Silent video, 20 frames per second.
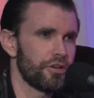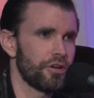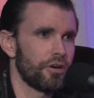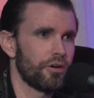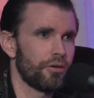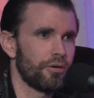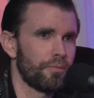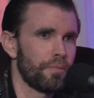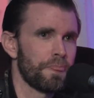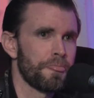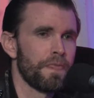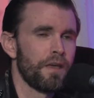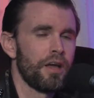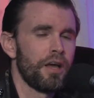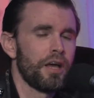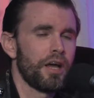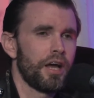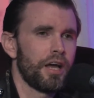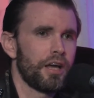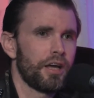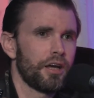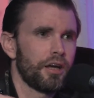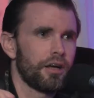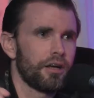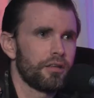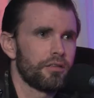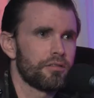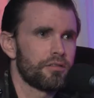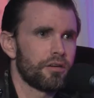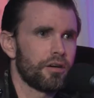know.
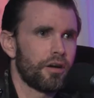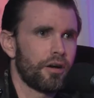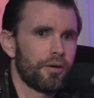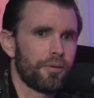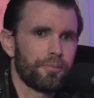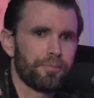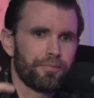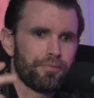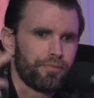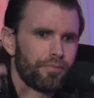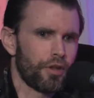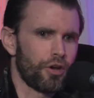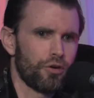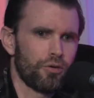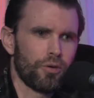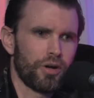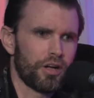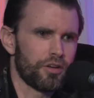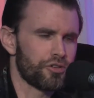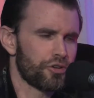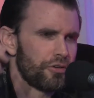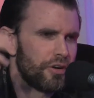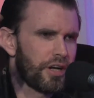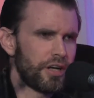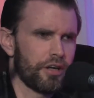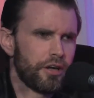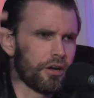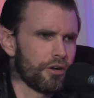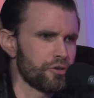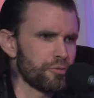And who else? Greg
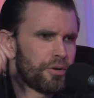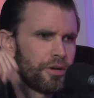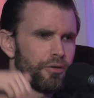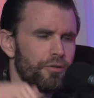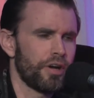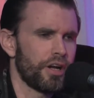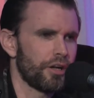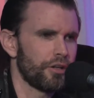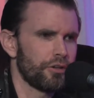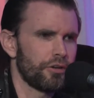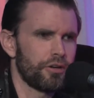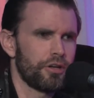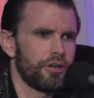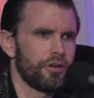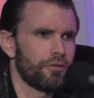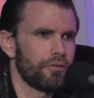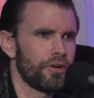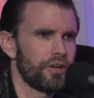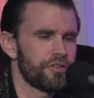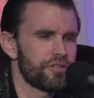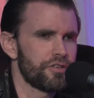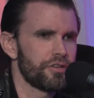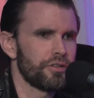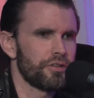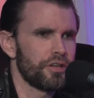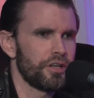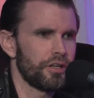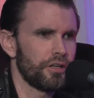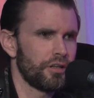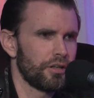Young's been a regular here
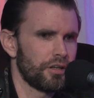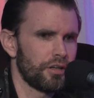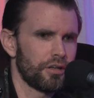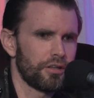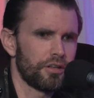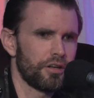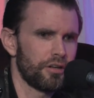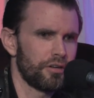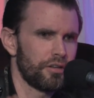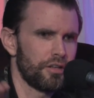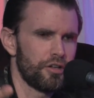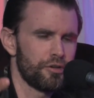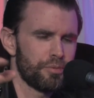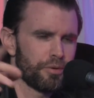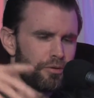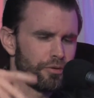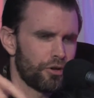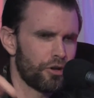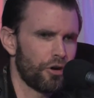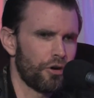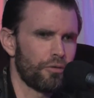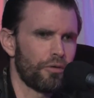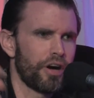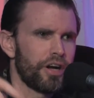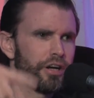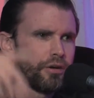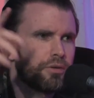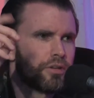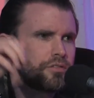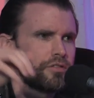recently. He's been
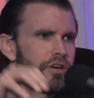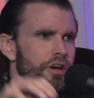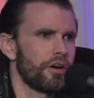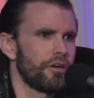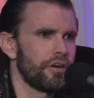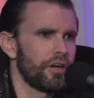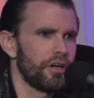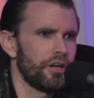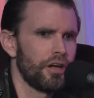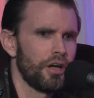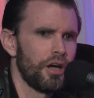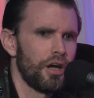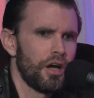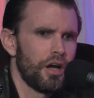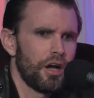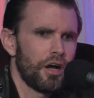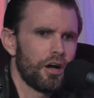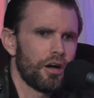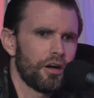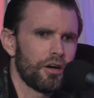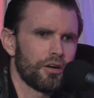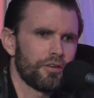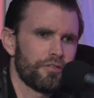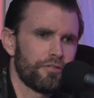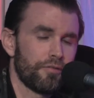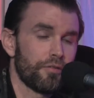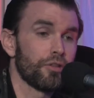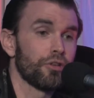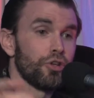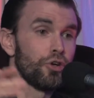co-writing with Terry.
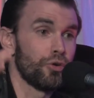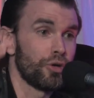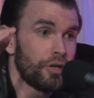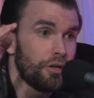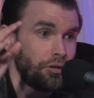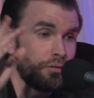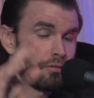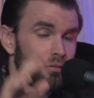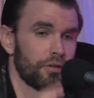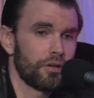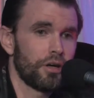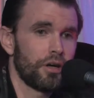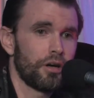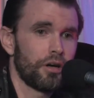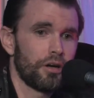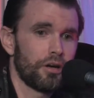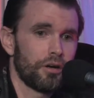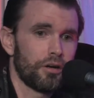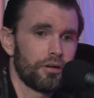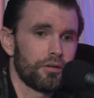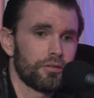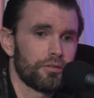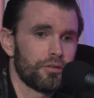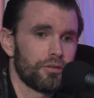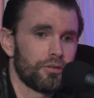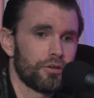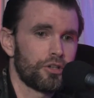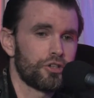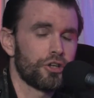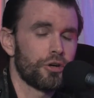Luna
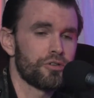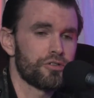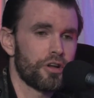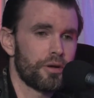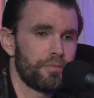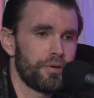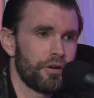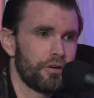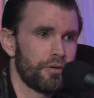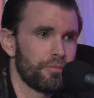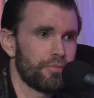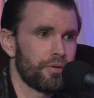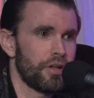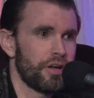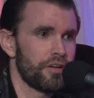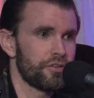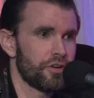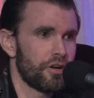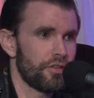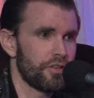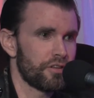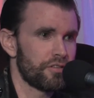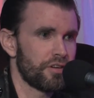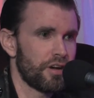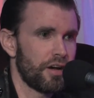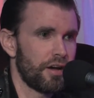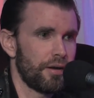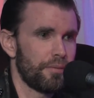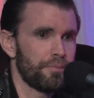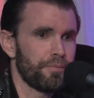shows up here and plays all the
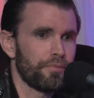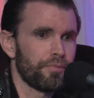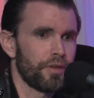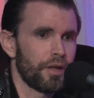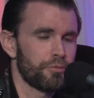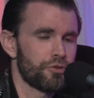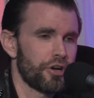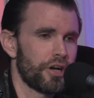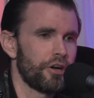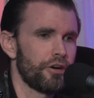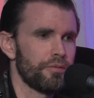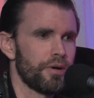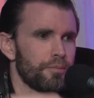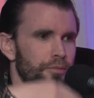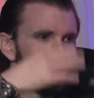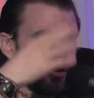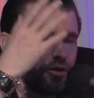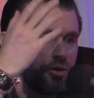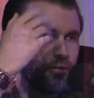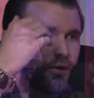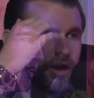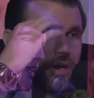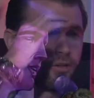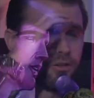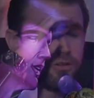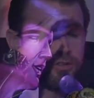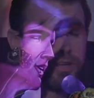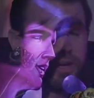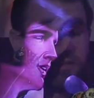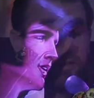time. I'm trying to remember all the
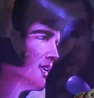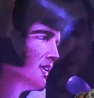regulars now that I